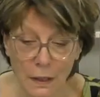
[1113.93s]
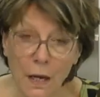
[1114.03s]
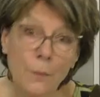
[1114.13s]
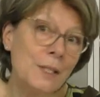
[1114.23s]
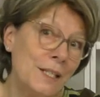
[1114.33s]

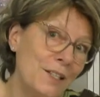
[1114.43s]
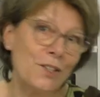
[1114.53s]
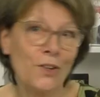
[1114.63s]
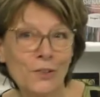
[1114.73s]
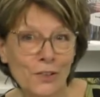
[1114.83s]
like we did
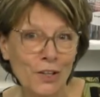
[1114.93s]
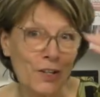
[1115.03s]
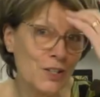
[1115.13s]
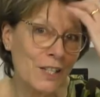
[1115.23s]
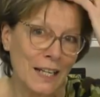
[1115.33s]
on
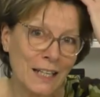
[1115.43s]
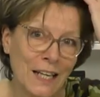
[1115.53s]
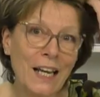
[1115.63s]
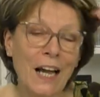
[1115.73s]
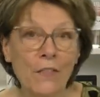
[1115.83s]
Thursday,
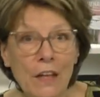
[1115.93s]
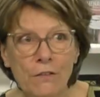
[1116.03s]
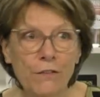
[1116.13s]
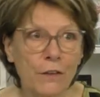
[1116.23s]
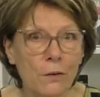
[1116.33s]
and
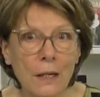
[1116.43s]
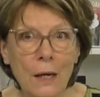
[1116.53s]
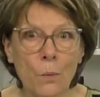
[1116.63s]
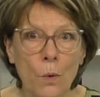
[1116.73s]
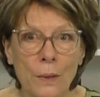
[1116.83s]
then figuring
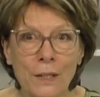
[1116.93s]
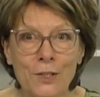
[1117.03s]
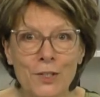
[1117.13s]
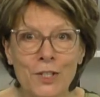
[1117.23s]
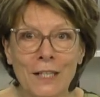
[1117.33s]
out what we
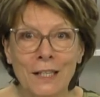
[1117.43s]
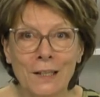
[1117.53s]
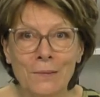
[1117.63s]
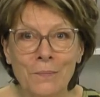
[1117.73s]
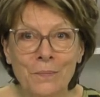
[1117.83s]
can
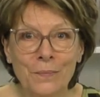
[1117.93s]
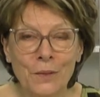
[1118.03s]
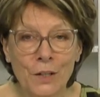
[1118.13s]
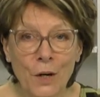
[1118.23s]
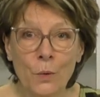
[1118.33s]
see.
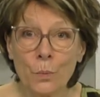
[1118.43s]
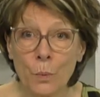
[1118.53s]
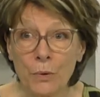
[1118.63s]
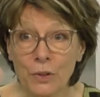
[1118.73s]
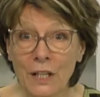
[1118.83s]
You know,
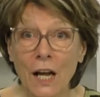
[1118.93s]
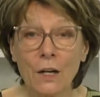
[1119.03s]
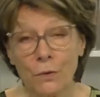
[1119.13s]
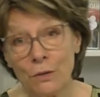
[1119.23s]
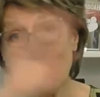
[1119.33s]
we'll put the
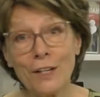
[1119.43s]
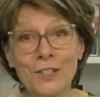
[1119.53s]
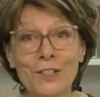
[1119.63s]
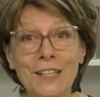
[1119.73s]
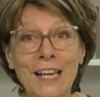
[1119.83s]
colour in
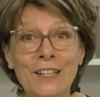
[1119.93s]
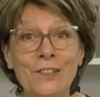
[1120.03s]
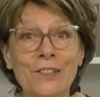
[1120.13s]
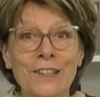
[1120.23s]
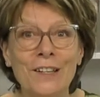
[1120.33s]
right at the
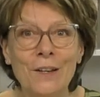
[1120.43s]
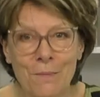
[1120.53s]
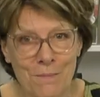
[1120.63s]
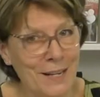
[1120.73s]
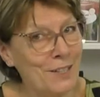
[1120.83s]
end.
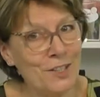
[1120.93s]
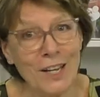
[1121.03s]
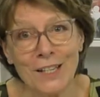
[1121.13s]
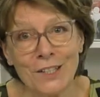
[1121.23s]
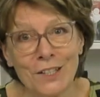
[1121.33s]
Makes
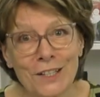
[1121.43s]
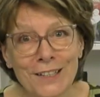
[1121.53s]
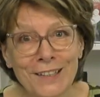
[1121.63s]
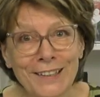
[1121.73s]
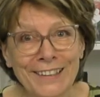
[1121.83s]
sense.
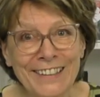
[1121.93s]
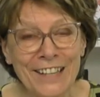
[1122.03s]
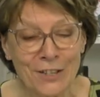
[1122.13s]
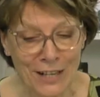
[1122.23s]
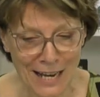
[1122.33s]

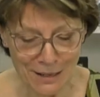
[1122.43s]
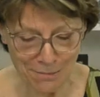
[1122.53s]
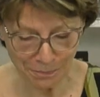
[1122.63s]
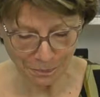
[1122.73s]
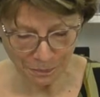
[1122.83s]
Okay?
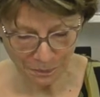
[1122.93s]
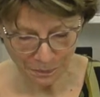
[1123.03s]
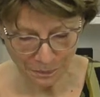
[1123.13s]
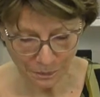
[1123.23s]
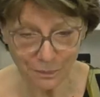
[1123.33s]

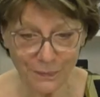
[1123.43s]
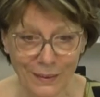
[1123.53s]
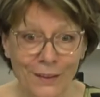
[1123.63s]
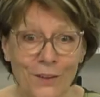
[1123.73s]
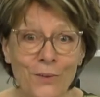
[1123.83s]

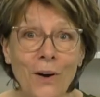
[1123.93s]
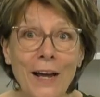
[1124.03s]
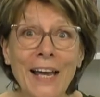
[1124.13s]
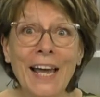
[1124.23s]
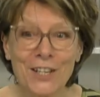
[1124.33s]

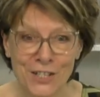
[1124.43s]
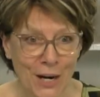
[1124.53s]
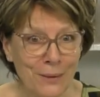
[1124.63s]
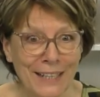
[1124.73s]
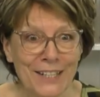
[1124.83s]
Right.
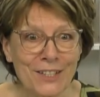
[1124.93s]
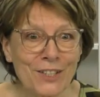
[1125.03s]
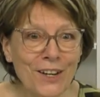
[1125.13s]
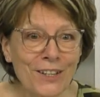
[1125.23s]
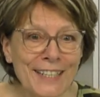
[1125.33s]
Shall we get
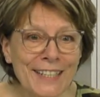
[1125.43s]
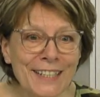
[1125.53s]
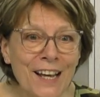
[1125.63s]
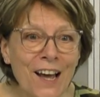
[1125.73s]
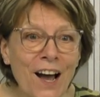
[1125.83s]

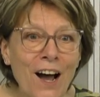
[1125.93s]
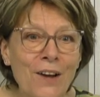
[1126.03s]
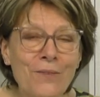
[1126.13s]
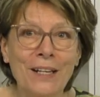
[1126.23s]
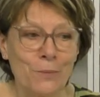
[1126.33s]
started?
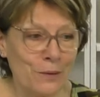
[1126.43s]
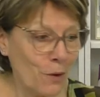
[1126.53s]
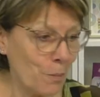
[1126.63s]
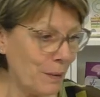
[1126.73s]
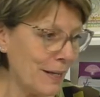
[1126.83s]
I reckon we've
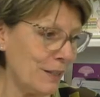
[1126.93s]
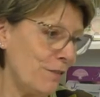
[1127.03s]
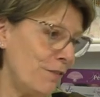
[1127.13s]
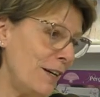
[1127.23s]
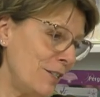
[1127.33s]
got plenty
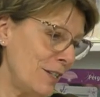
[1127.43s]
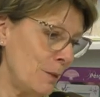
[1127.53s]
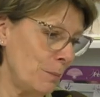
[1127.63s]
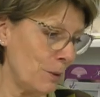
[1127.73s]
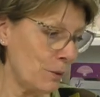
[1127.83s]
of friends
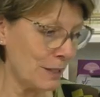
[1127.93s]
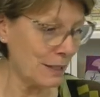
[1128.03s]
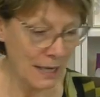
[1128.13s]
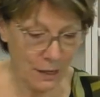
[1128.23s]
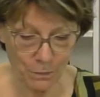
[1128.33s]
in the
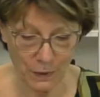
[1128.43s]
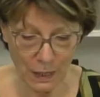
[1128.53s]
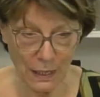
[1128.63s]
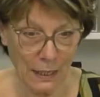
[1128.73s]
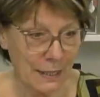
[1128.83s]
building now.
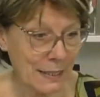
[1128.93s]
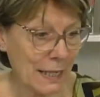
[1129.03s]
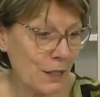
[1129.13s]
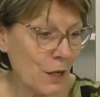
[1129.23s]
Let's get